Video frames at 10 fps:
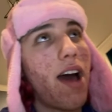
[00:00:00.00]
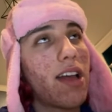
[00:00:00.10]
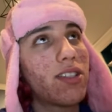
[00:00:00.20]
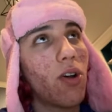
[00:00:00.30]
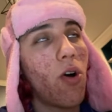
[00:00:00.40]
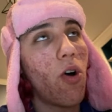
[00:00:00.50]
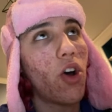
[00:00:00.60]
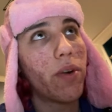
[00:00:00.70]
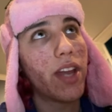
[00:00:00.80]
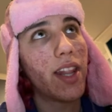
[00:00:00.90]
I saw
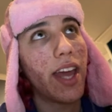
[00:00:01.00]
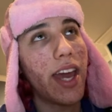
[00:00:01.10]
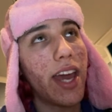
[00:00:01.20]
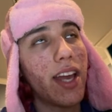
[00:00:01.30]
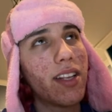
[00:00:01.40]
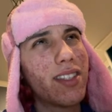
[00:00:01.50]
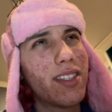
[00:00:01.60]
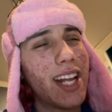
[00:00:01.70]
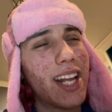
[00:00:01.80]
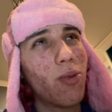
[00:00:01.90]
Autumn when he had like 8,
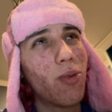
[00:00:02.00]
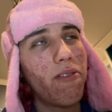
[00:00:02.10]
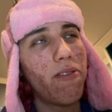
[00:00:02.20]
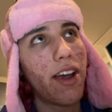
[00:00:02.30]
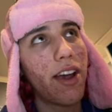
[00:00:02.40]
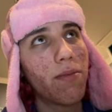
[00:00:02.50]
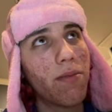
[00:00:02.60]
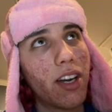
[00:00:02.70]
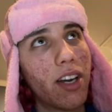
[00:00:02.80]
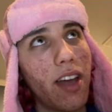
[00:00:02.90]
10, 12K or something.
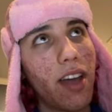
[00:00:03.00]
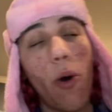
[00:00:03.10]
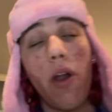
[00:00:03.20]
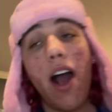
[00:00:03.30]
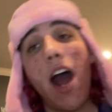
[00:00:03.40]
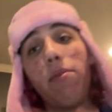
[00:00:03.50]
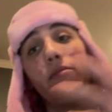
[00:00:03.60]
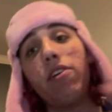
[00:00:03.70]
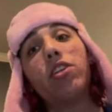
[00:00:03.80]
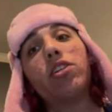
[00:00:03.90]
And I caught the
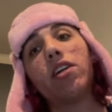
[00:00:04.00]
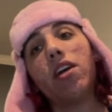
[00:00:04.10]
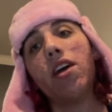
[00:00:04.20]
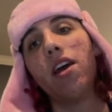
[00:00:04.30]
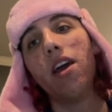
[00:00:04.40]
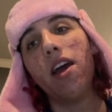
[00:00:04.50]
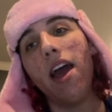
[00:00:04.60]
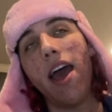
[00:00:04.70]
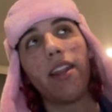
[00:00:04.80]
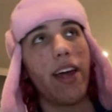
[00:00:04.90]
feature
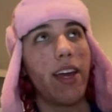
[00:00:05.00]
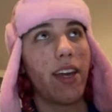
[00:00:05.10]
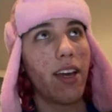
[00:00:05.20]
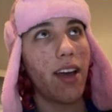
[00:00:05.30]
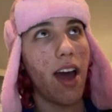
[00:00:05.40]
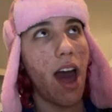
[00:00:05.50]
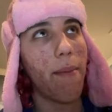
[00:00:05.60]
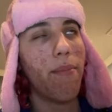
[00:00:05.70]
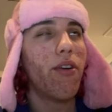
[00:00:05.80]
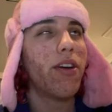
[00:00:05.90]
and like, I
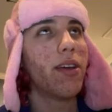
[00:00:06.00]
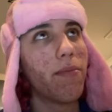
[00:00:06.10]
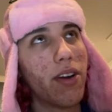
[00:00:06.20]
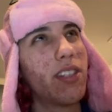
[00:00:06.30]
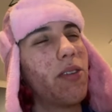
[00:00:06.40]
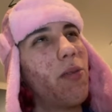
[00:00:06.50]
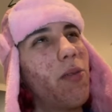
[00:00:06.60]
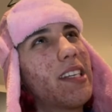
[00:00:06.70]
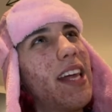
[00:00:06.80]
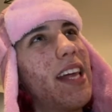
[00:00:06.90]
bought it, bro. So it
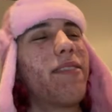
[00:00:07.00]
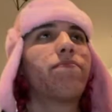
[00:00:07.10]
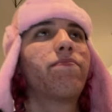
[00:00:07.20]
wasn't like,